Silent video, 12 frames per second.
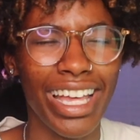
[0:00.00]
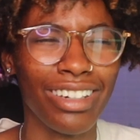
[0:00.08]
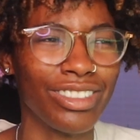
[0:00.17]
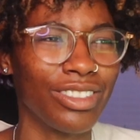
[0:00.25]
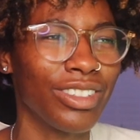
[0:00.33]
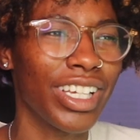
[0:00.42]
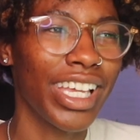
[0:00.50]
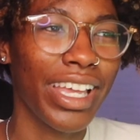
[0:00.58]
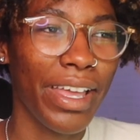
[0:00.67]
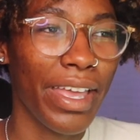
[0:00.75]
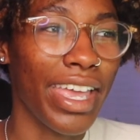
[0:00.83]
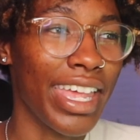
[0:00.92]
I don't know.
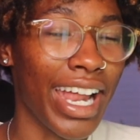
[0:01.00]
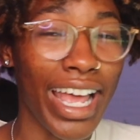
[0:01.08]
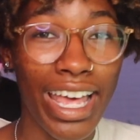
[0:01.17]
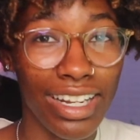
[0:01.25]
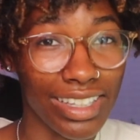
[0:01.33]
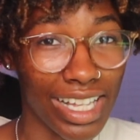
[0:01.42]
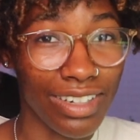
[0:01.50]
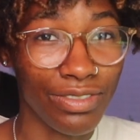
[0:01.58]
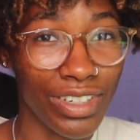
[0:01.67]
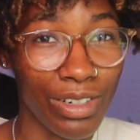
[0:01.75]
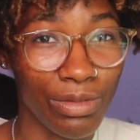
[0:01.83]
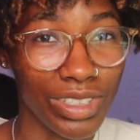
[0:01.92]
And I had a lot of
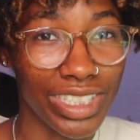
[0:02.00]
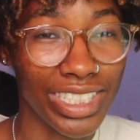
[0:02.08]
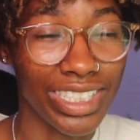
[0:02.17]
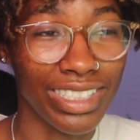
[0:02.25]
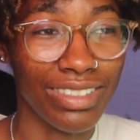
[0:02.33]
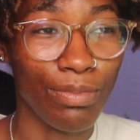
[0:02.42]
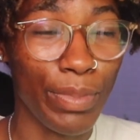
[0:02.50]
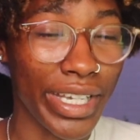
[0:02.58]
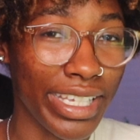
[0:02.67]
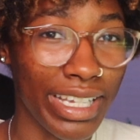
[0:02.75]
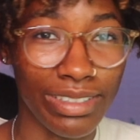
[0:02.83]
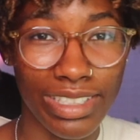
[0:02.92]
fun with it,
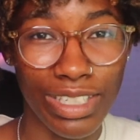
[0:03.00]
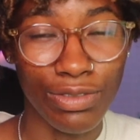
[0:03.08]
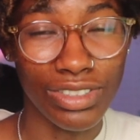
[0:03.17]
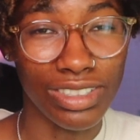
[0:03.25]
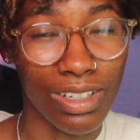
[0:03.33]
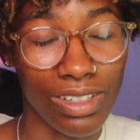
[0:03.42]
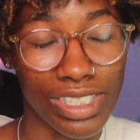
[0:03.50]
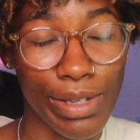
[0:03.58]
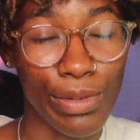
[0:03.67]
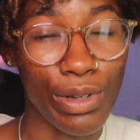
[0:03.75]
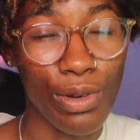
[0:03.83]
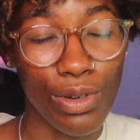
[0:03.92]
picking out the different songs that
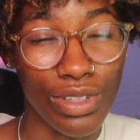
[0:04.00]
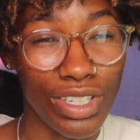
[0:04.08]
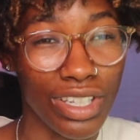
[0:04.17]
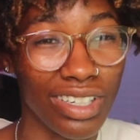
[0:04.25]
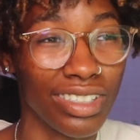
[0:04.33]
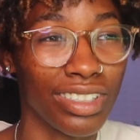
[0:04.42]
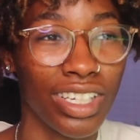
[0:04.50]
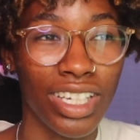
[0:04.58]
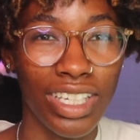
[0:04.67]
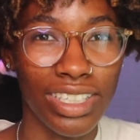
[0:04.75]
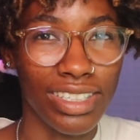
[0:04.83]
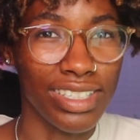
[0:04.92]
would go on there,
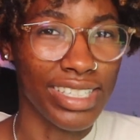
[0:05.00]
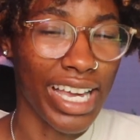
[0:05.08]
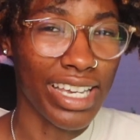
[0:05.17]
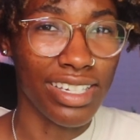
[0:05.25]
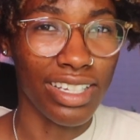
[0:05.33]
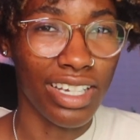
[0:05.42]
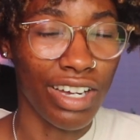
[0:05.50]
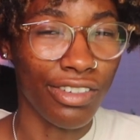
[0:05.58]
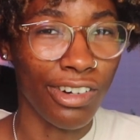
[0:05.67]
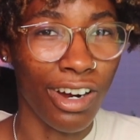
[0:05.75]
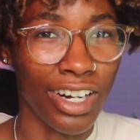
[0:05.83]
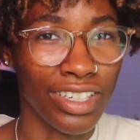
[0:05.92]
designing the cover
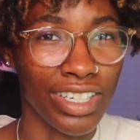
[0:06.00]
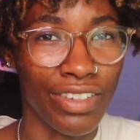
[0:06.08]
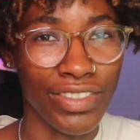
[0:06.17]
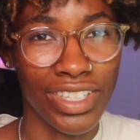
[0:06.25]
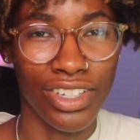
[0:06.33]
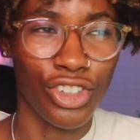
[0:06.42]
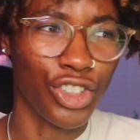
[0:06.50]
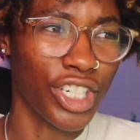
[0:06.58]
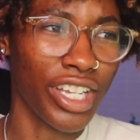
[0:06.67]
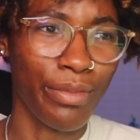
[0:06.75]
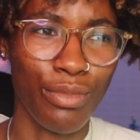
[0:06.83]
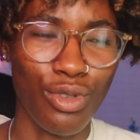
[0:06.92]
art and everything,
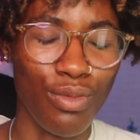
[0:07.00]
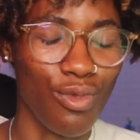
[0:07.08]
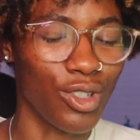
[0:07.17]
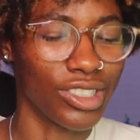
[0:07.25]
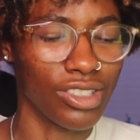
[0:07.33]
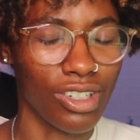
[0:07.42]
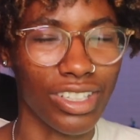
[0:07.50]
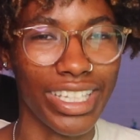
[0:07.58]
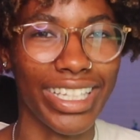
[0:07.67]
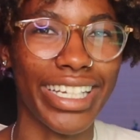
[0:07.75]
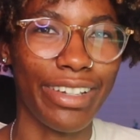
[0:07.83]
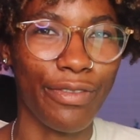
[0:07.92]
creating mood boards and all
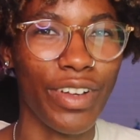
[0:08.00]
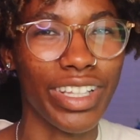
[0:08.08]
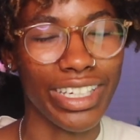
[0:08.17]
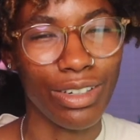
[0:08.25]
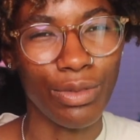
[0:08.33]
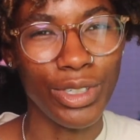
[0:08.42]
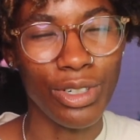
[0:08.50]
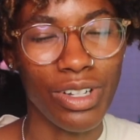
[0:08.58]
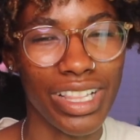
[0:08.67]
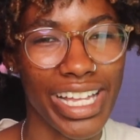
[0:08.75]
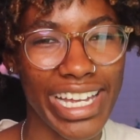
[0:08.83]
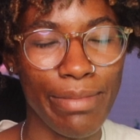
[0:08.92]
that. Like, it felt like a real
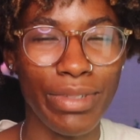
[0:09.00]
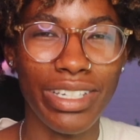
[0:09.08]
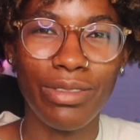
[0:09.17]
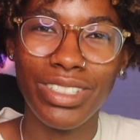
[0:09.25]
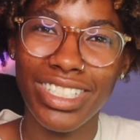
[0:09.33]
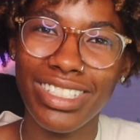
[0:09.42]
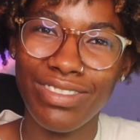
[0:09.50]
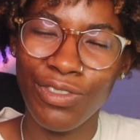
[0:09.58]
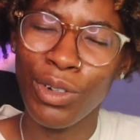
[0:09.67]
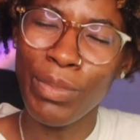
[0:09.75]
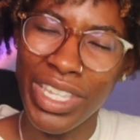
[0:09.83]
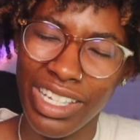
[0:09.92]
client, but it was just
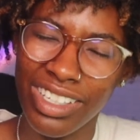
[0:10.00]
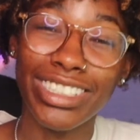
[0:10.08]
for me.